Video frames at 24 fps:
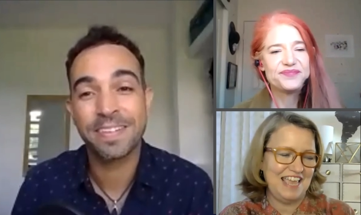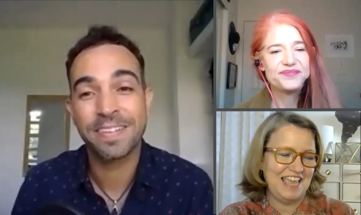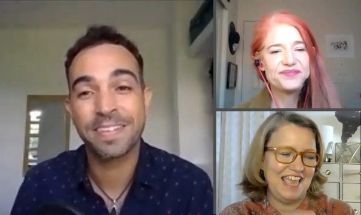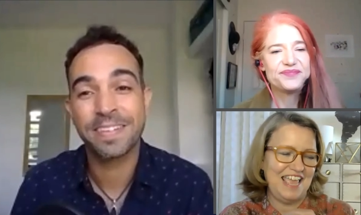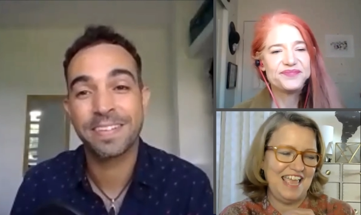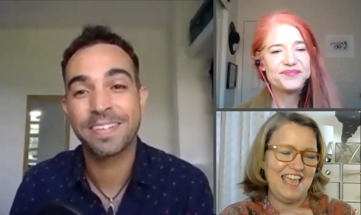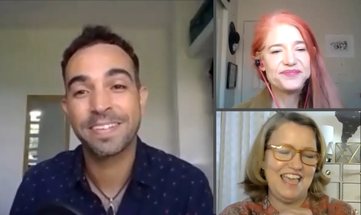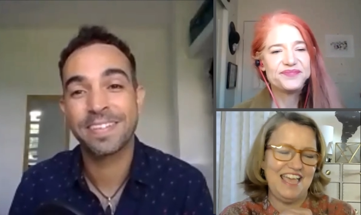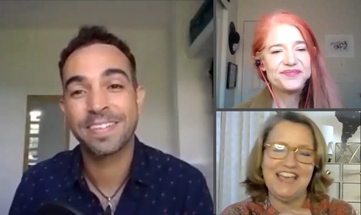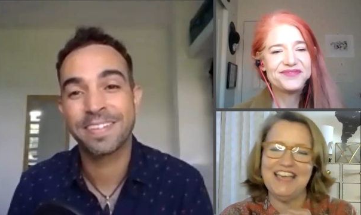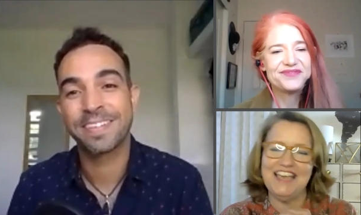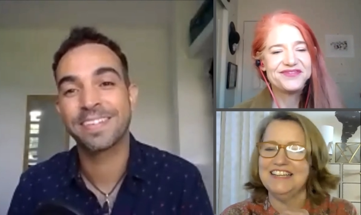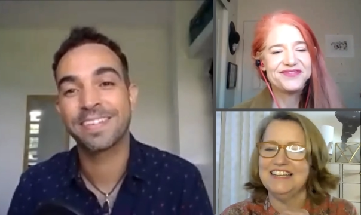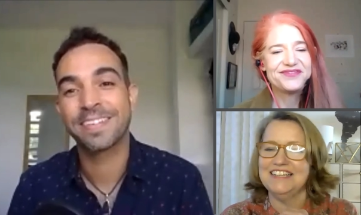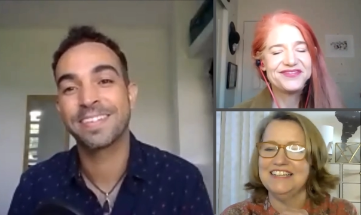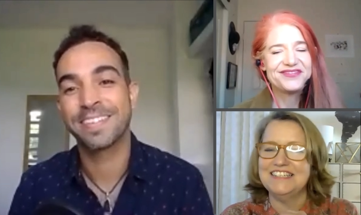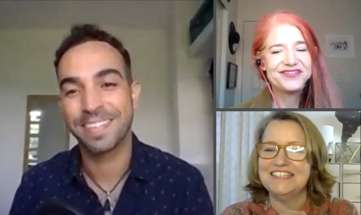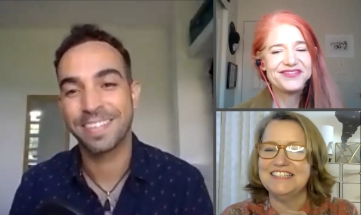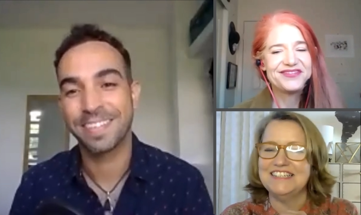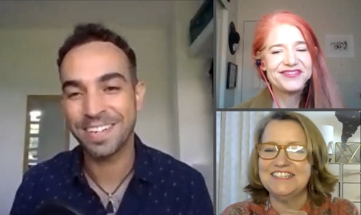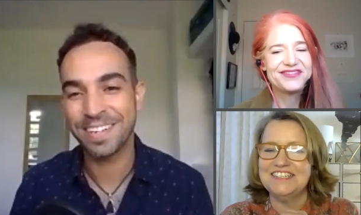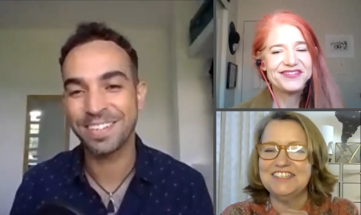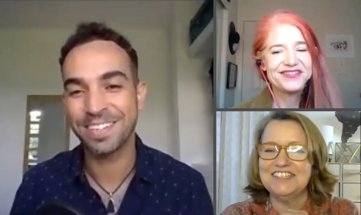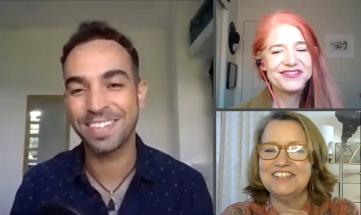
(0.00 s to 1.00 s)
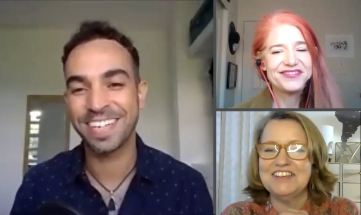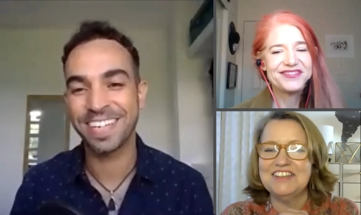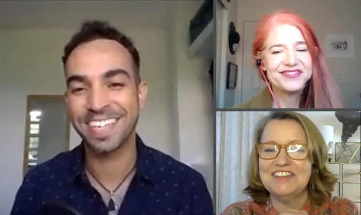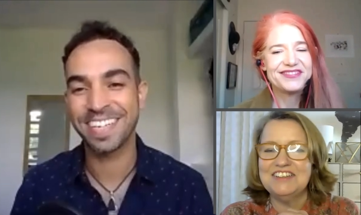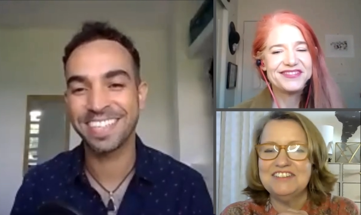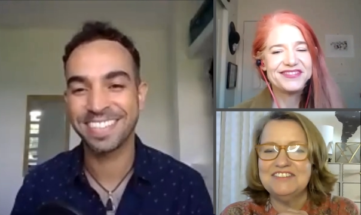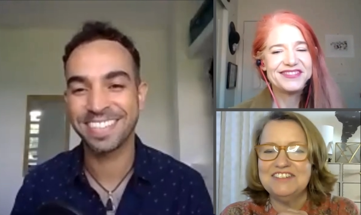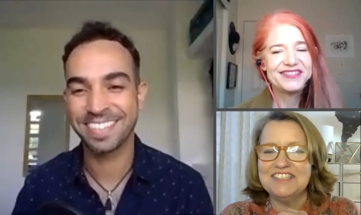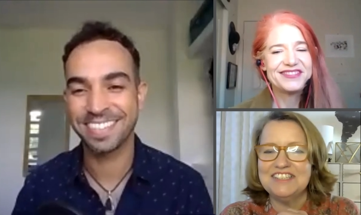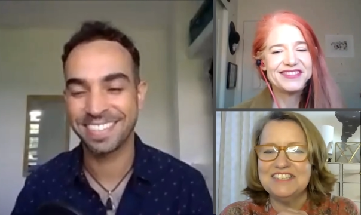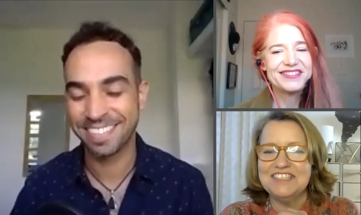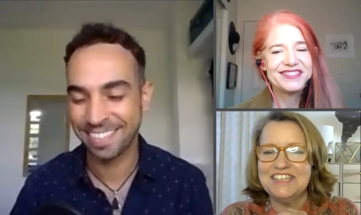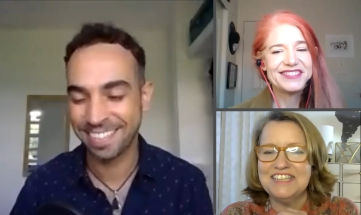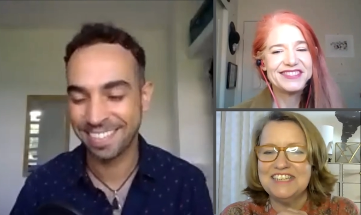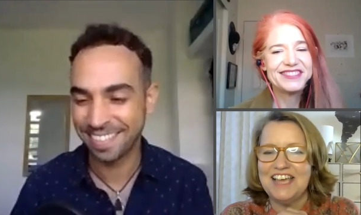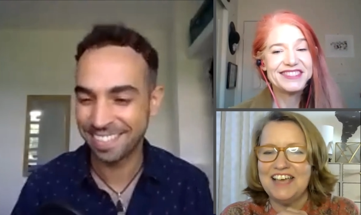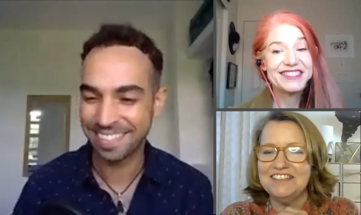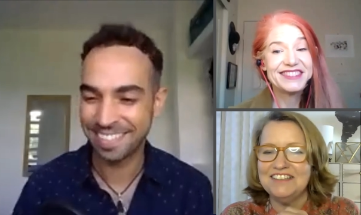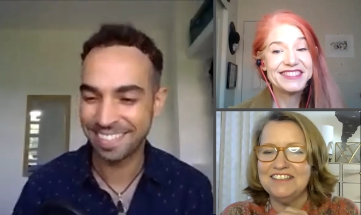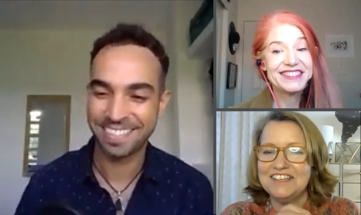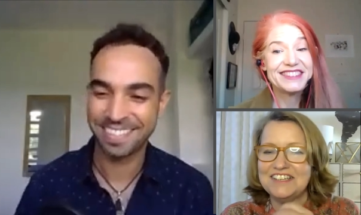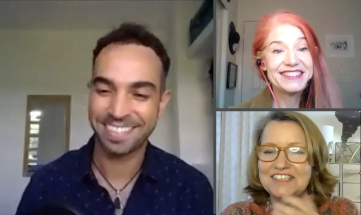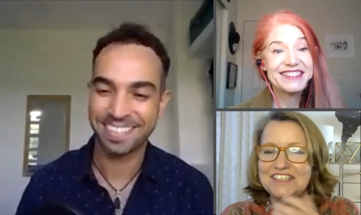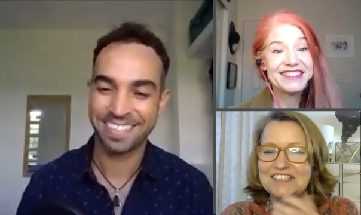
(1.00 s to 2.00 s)
Speaker 1: And okay. so can you just
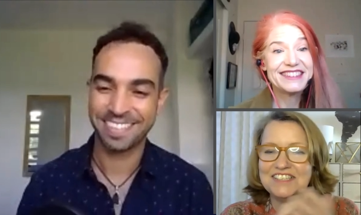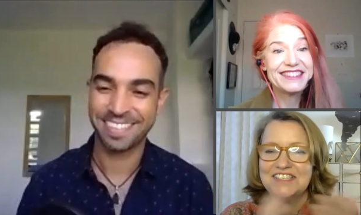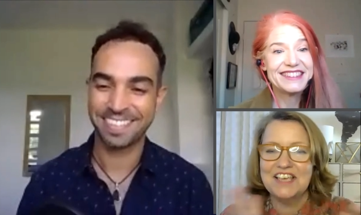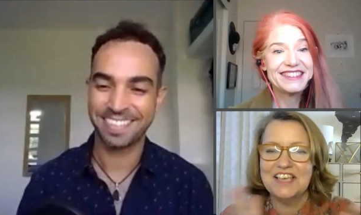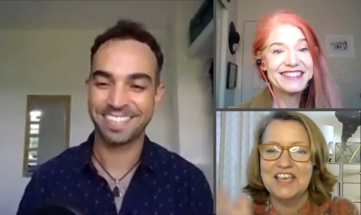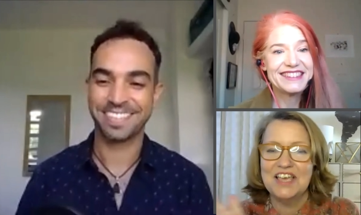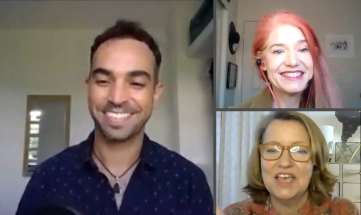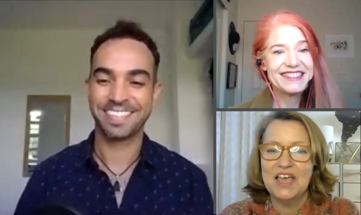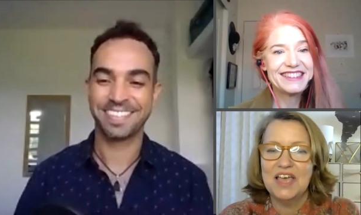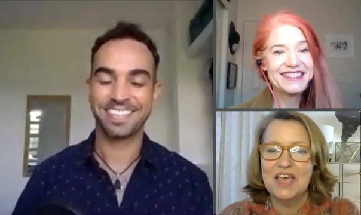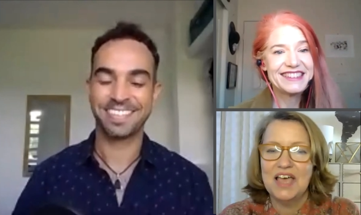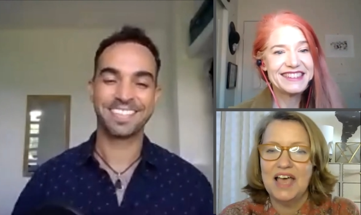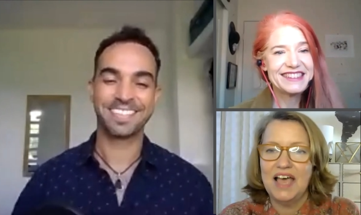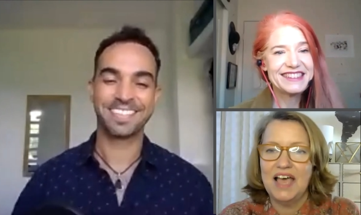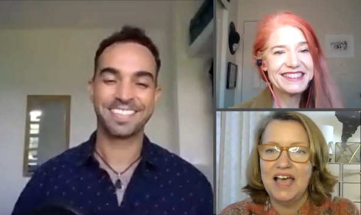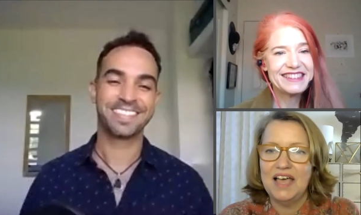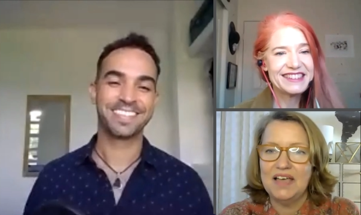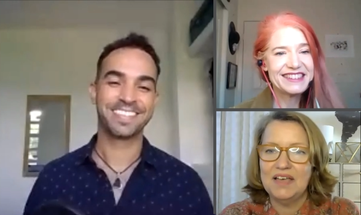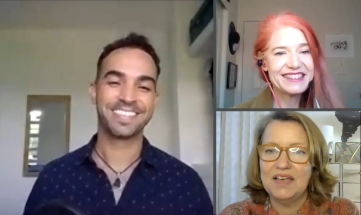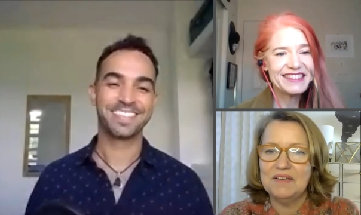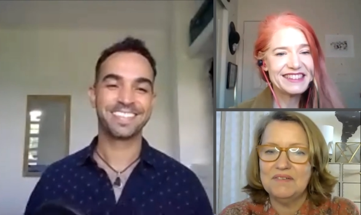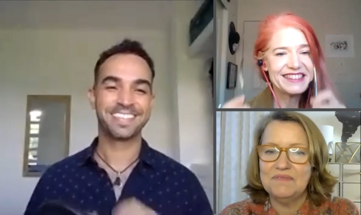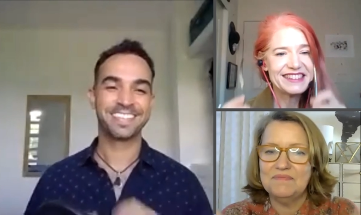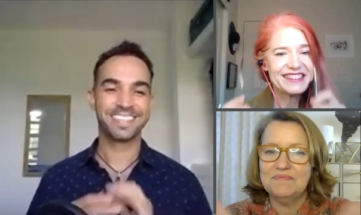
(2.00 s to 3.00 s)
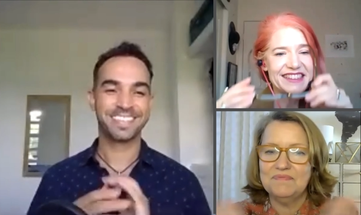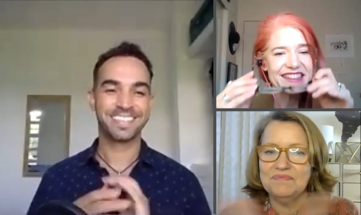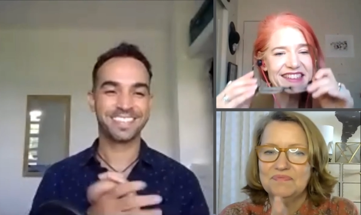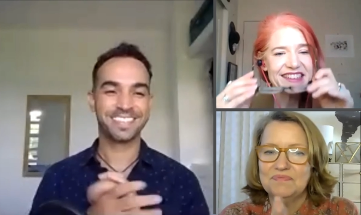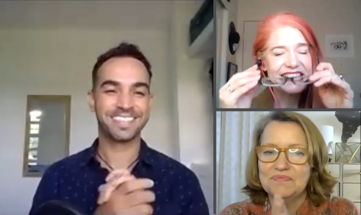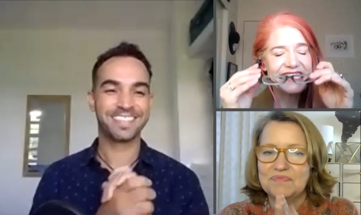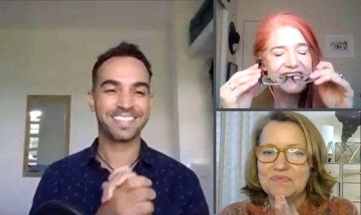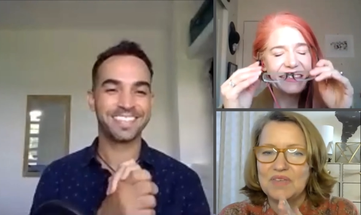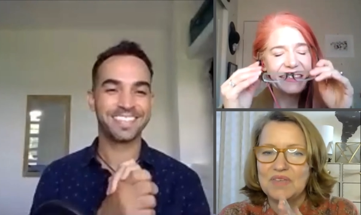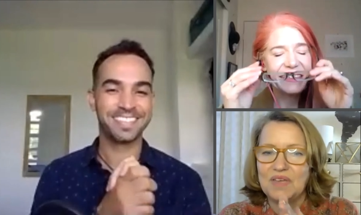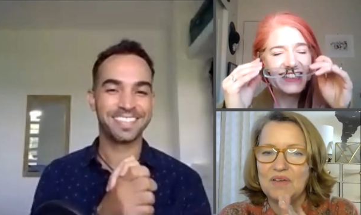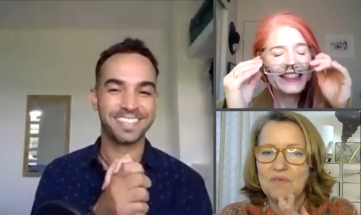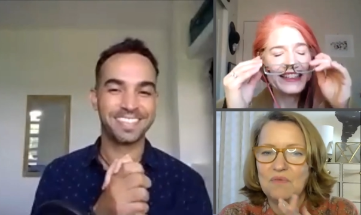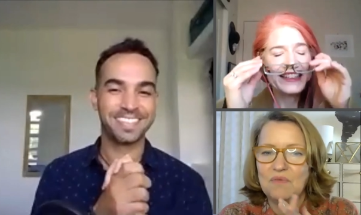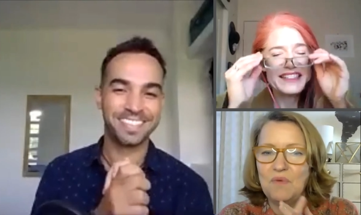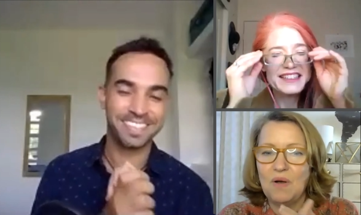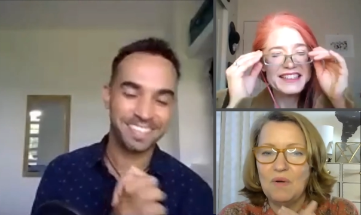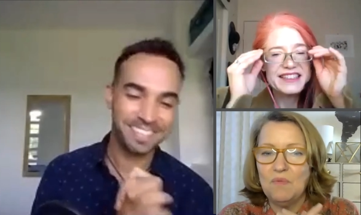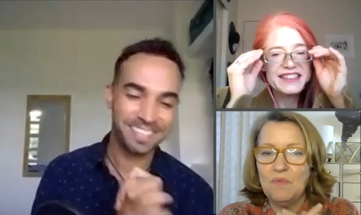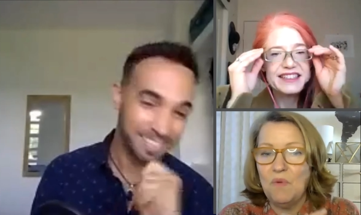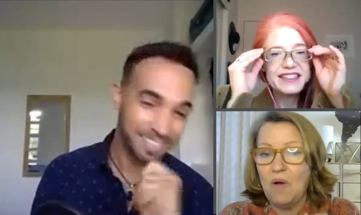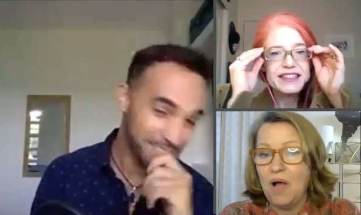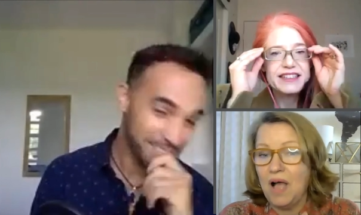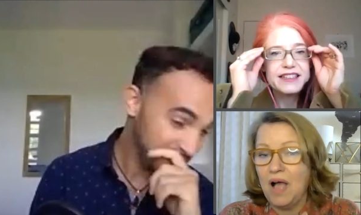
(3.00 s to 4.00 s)
tell us um,
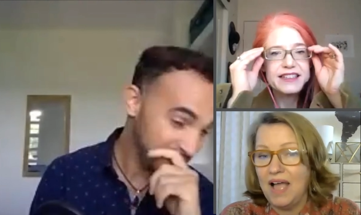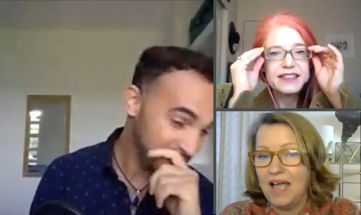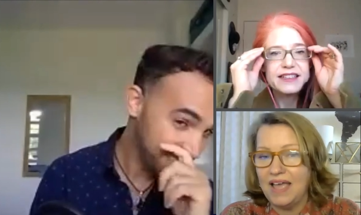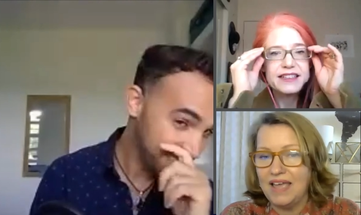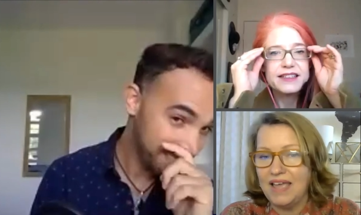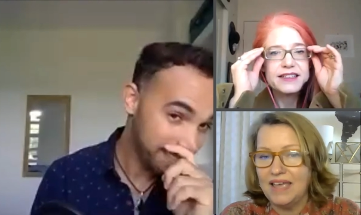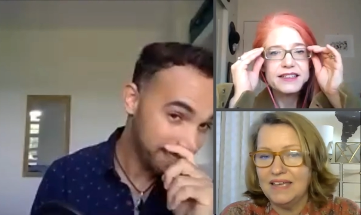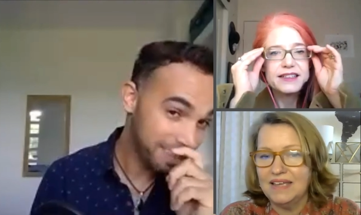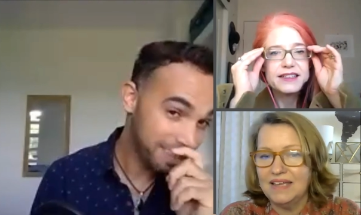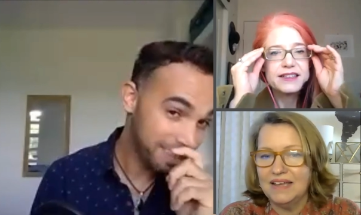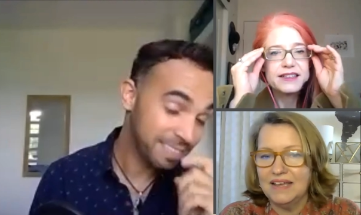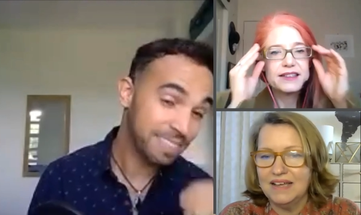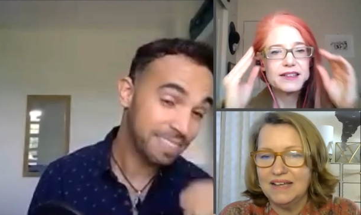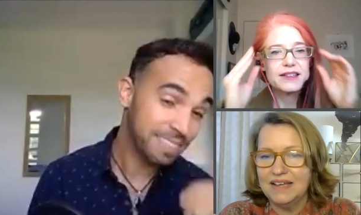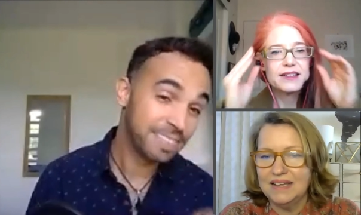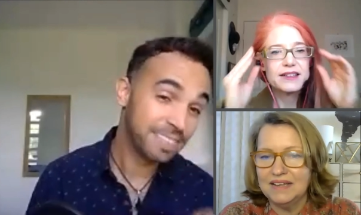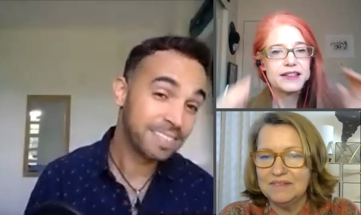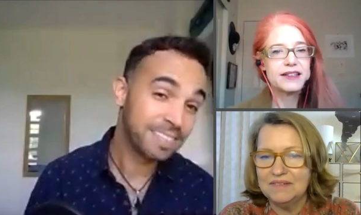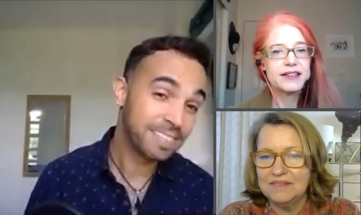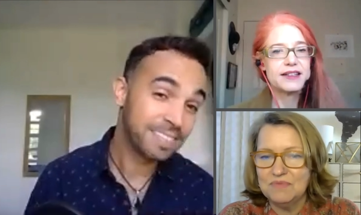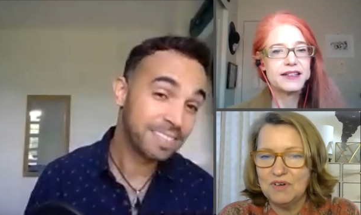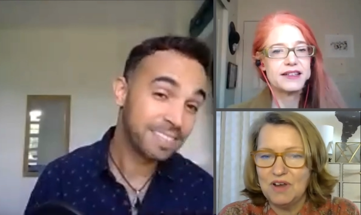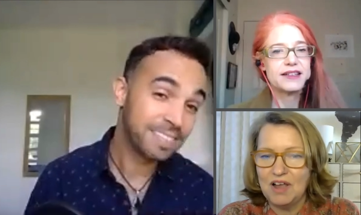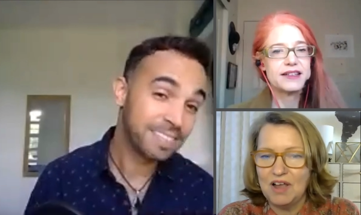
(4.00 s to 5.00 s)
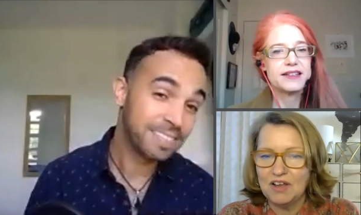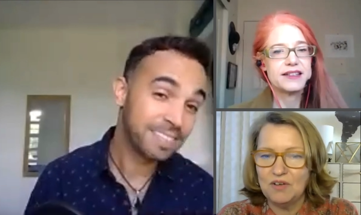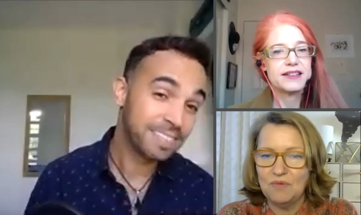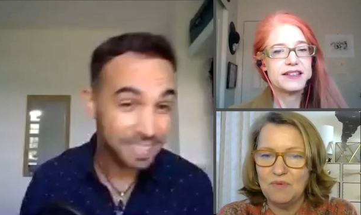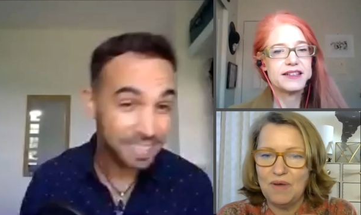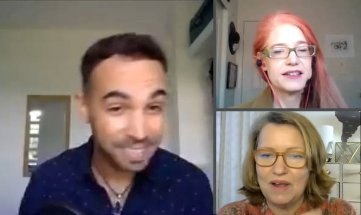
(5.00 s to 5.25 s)
wh why uh, Morocco?